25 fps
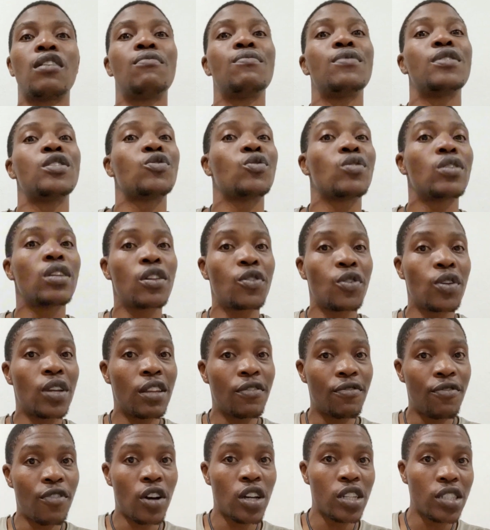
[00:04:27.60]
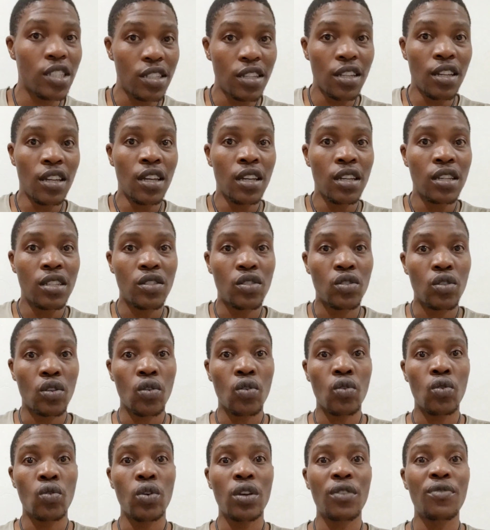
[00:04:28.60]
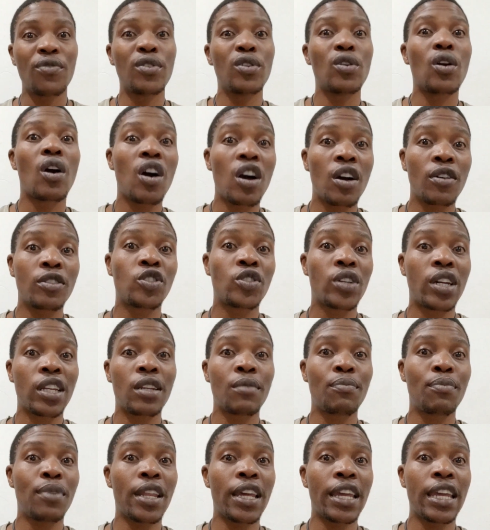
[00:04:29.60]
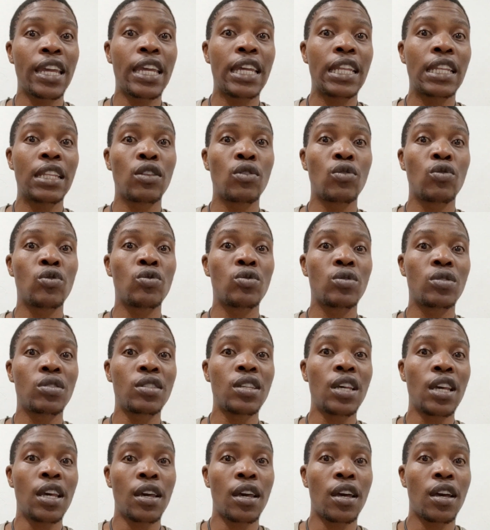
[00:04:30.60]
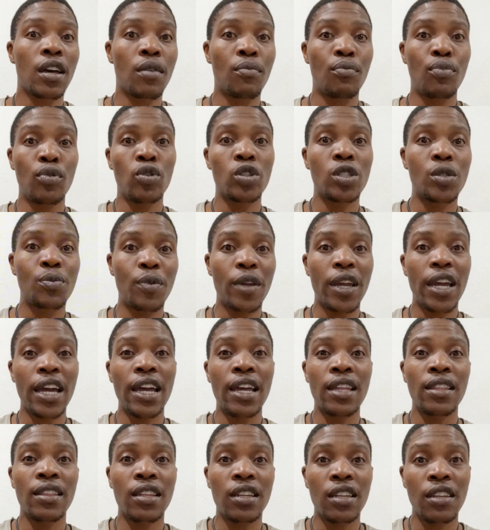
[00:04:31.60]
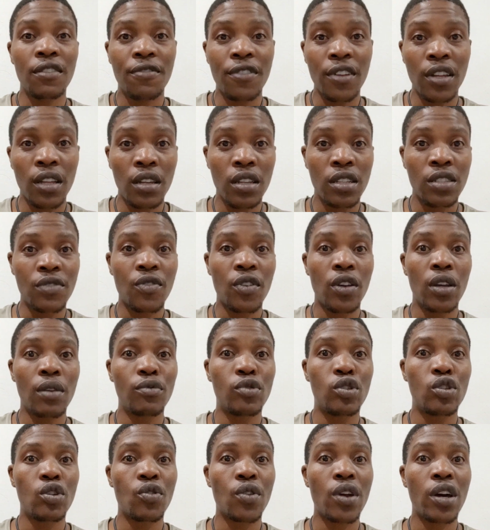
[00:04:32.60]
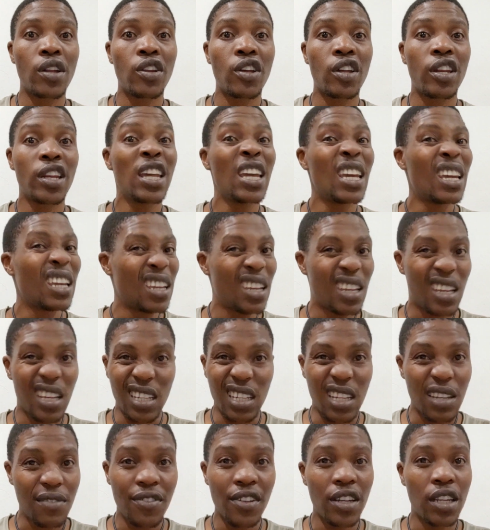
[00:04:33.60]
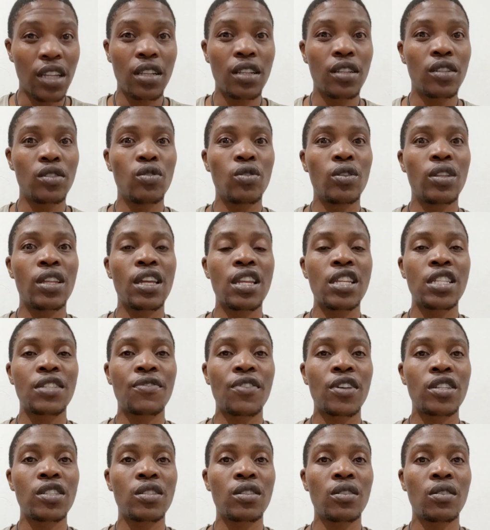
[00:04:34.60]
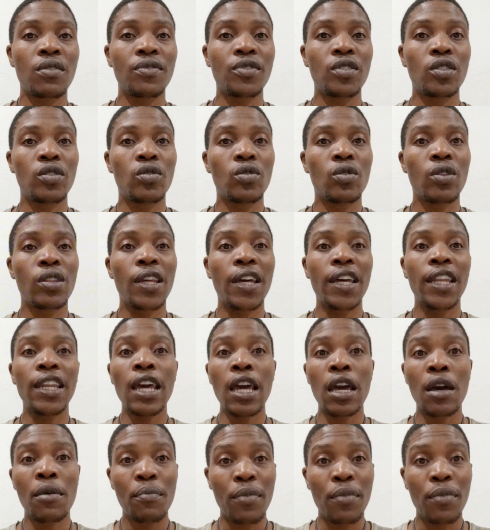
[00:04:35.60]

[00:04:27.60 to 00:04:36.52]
He's really fast, so if you are trying to play in those balls behind the defenders for him to run on, he can definitely do that. He's fast enough to do that.